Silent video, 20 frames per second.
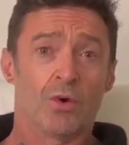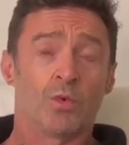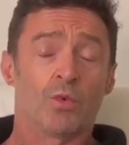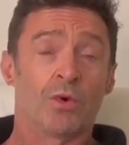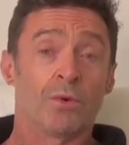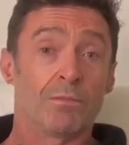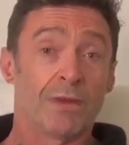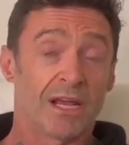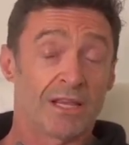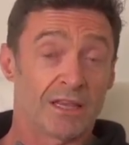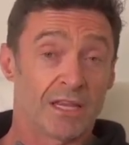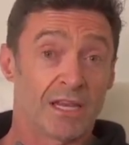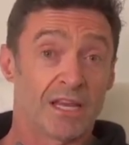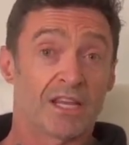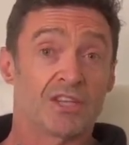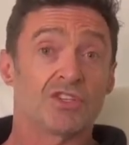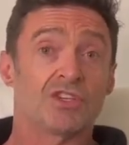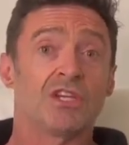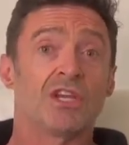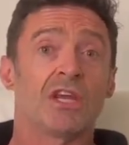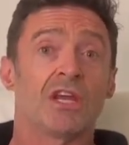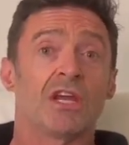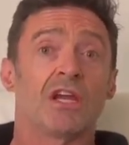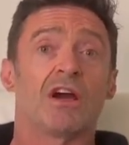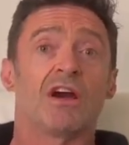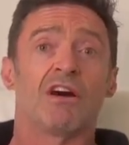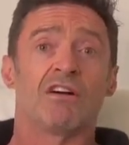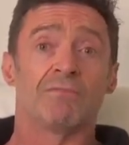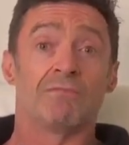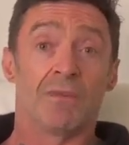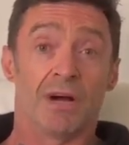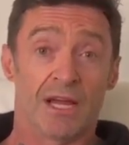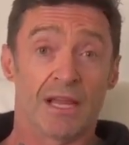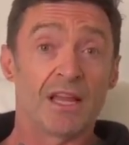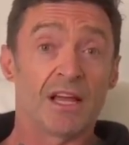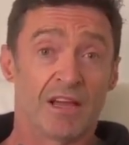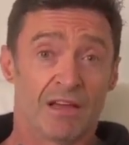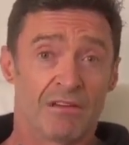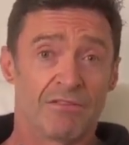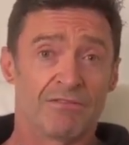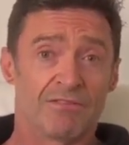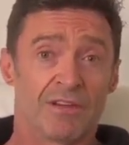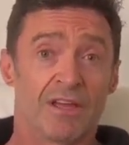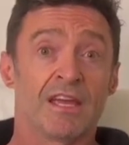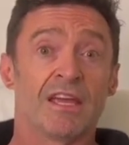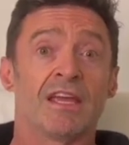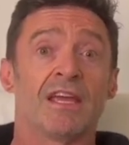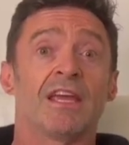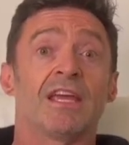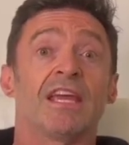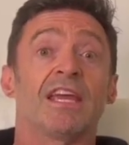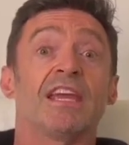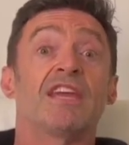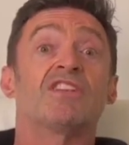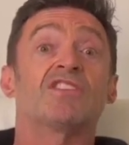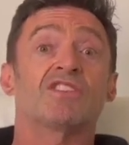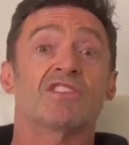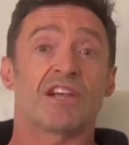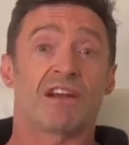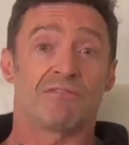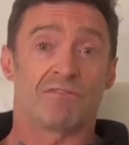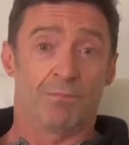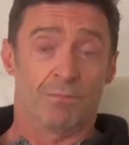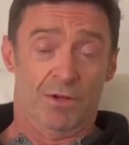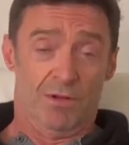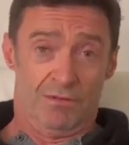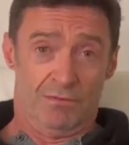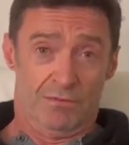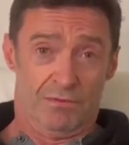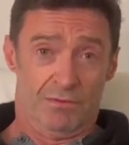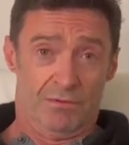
would make the next year of my life insufferable.